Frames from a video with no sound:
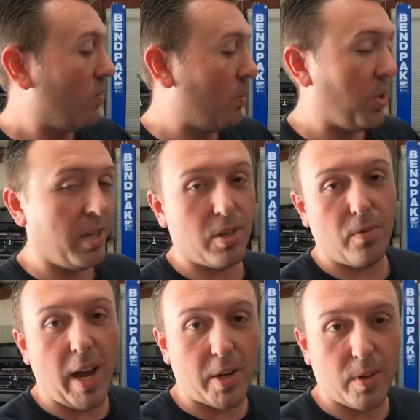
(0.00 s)
replace
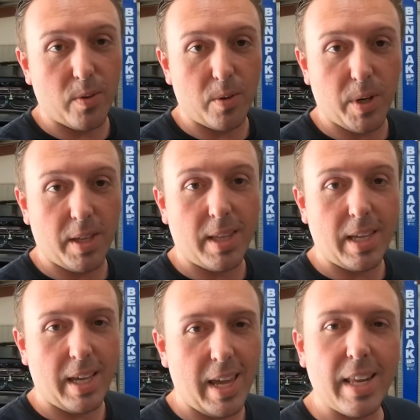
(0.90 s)
your factory one with.
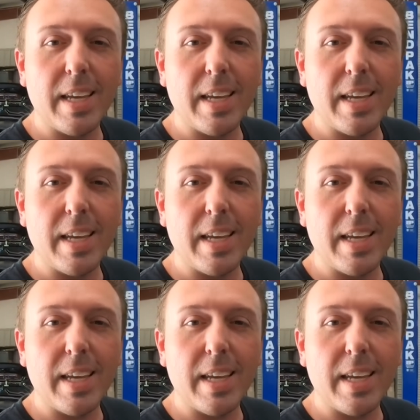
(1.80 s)
It